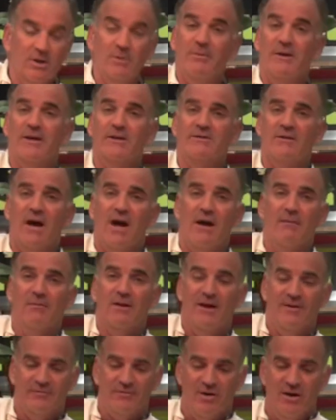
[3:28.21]
little bit of time
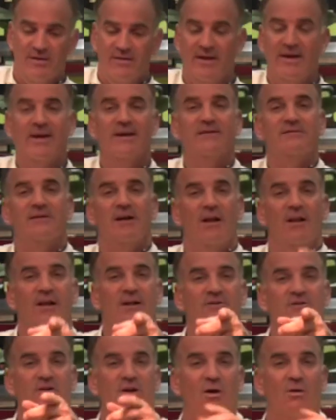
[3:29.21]
left on this. I'll
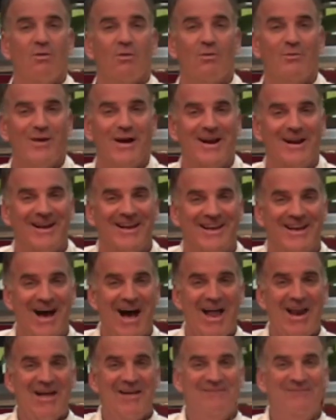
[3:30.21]
let you know when we're ready to
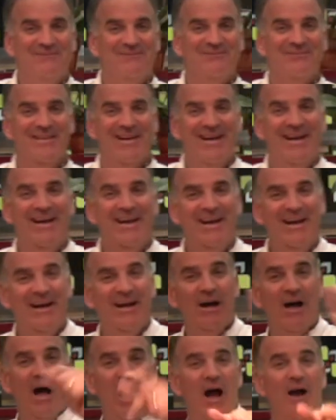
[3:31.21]
cut it.
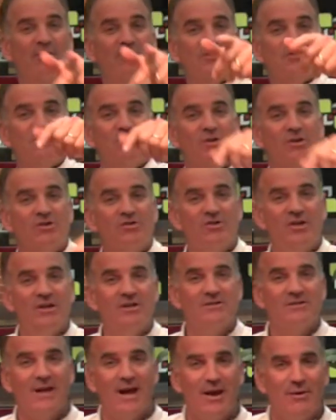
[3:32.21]
Irish grilled
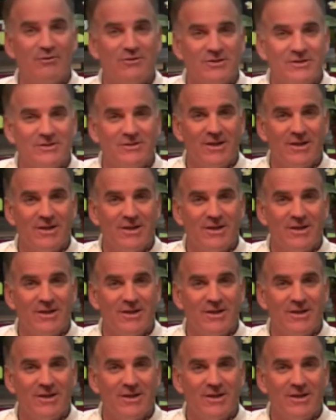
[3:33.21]
cheese sandwiches